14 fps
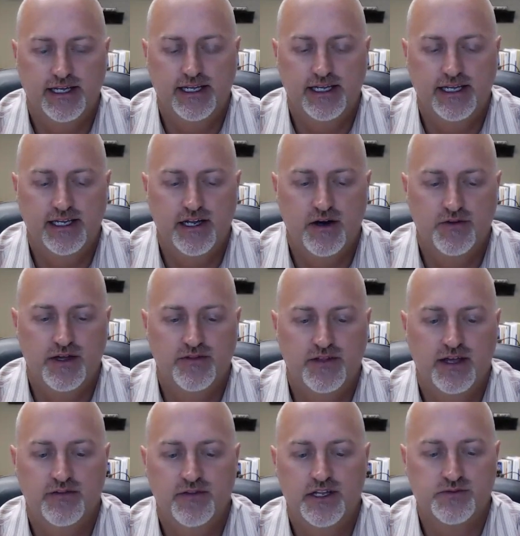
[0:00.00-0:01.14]
you know,
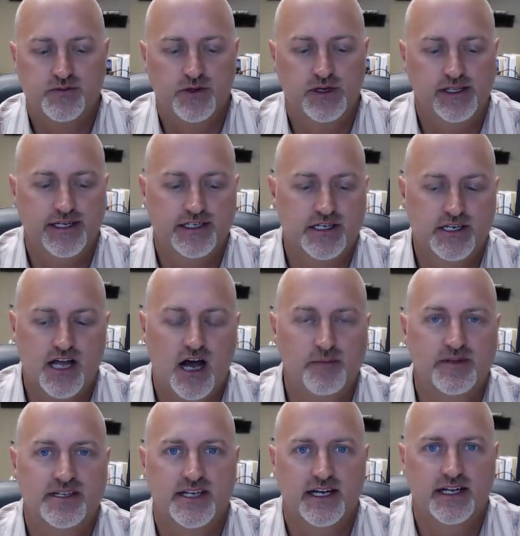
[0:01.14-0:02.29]
and this really is just common
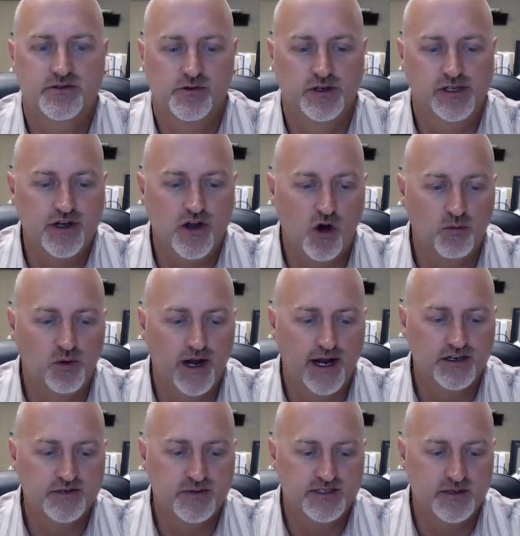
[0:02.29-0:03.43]
sense, really
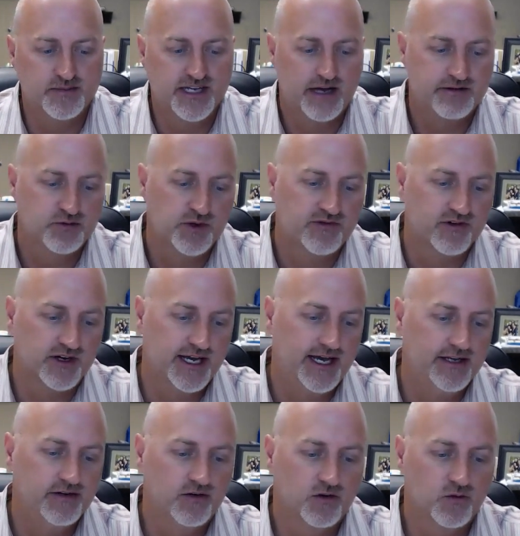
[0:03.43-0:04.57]
no-brainers, but sometimes we
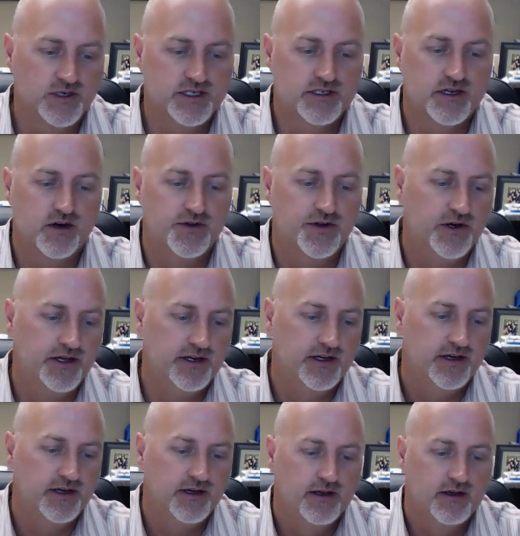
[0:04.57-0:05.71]
forget or we just don't do it.
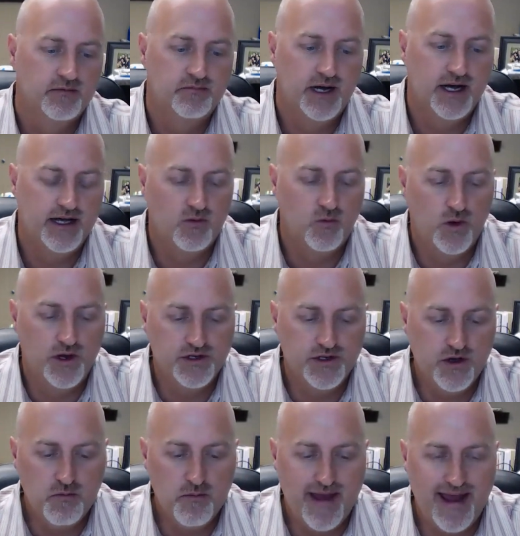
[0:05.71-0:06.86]
But when
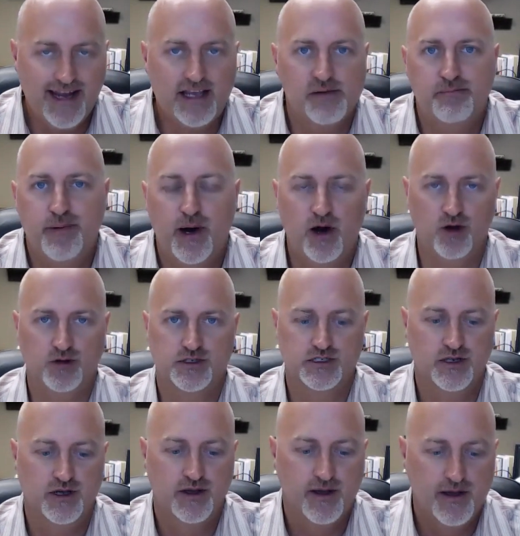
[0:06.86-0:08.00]
you make a
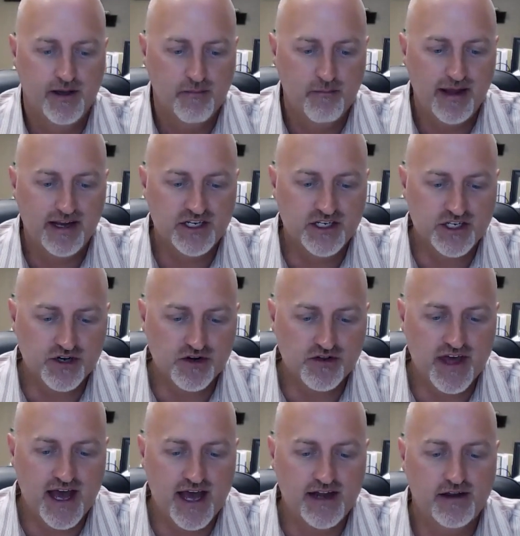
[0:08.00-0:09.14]
post, make sure
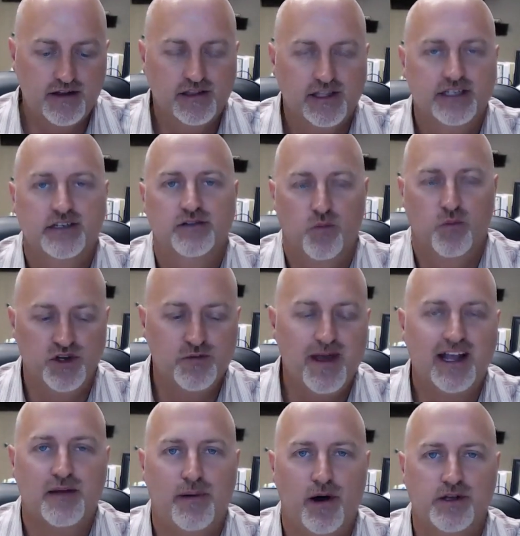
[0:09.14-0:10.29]
that, look, when you
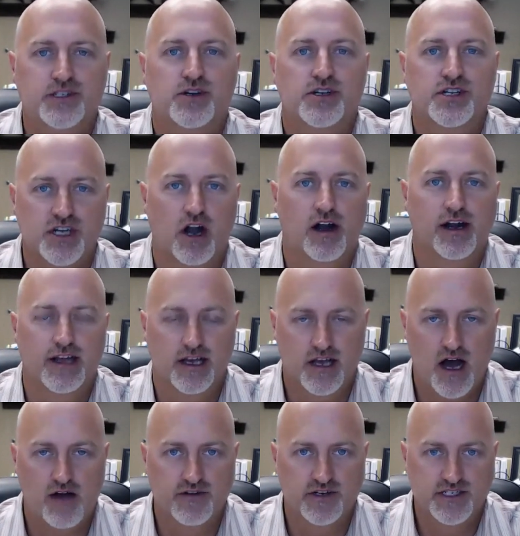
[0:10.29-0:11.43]
make a post, you're starting a
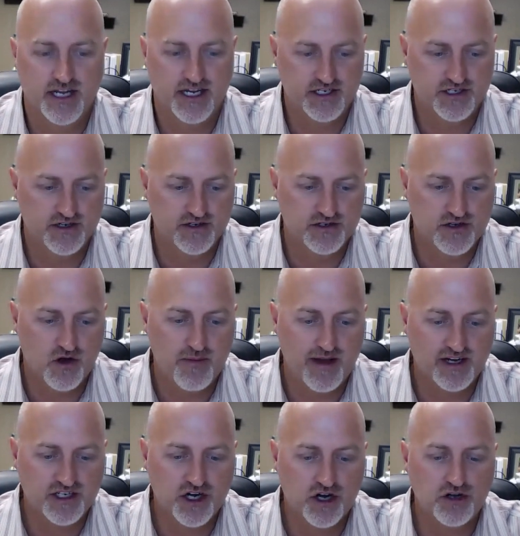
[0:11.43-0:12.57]
conversation. So make
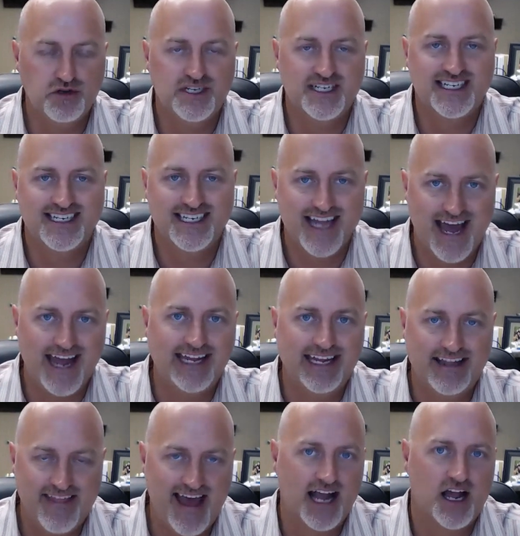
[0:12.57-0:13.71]
sure you stay
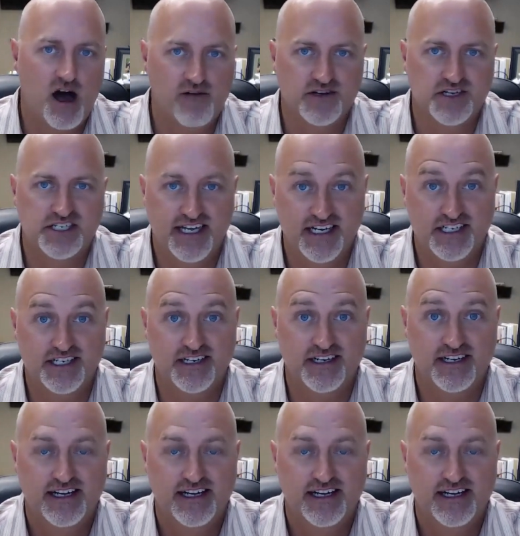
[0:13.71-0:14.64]
in that conversation.